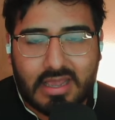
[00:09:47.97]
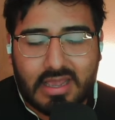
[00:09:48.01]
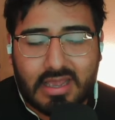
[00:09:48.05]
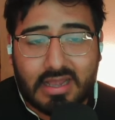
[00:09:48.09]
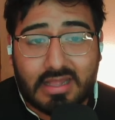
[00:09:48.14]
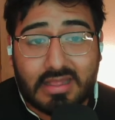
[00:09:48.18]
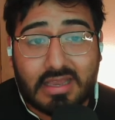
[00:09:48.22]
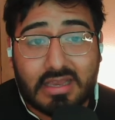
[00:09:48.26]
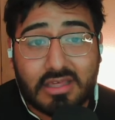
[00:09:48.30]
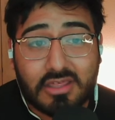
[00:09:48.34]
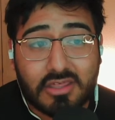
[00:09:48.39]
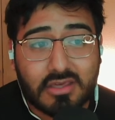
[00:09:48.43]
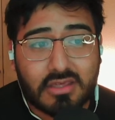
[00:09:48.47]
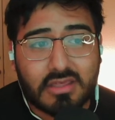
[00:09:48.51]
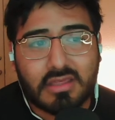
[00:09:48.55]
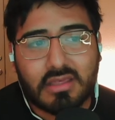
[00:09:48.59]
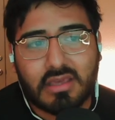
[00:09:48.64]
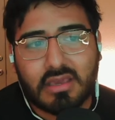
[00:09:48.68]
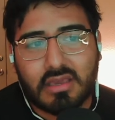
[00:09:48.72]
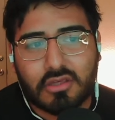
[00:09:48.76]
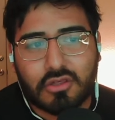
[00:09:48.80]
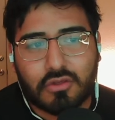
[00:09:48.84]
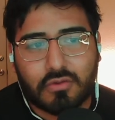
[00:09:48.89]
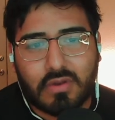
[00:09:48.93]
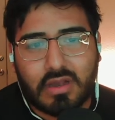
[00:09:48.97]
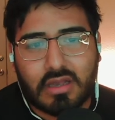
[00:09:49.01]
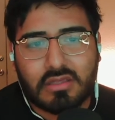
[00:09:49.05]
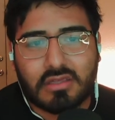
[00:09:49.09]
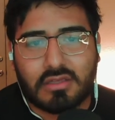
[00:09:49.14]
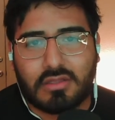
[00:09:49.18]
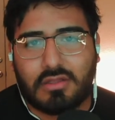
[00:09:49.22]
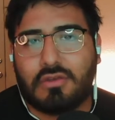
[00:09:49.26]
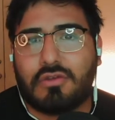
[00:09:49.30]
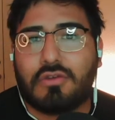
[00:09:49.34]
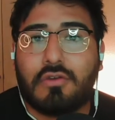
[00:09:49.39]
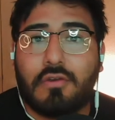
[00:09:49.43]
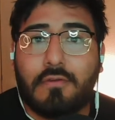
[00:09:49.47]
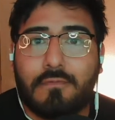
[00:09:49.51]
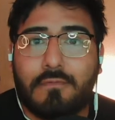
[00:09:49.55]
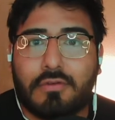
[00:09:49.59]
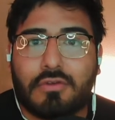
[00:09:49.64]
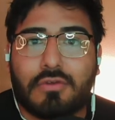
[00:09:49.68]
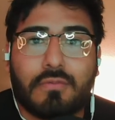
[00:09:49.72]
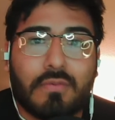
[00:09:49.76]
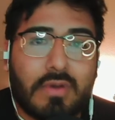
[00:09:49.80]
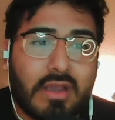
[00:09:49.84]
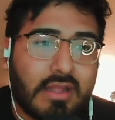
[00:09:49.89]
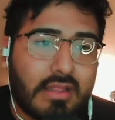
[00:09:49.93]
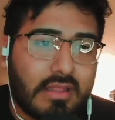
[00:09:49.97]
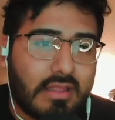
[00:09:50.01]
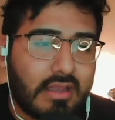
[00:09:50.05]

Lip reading: And that's just like scratching the surface, right?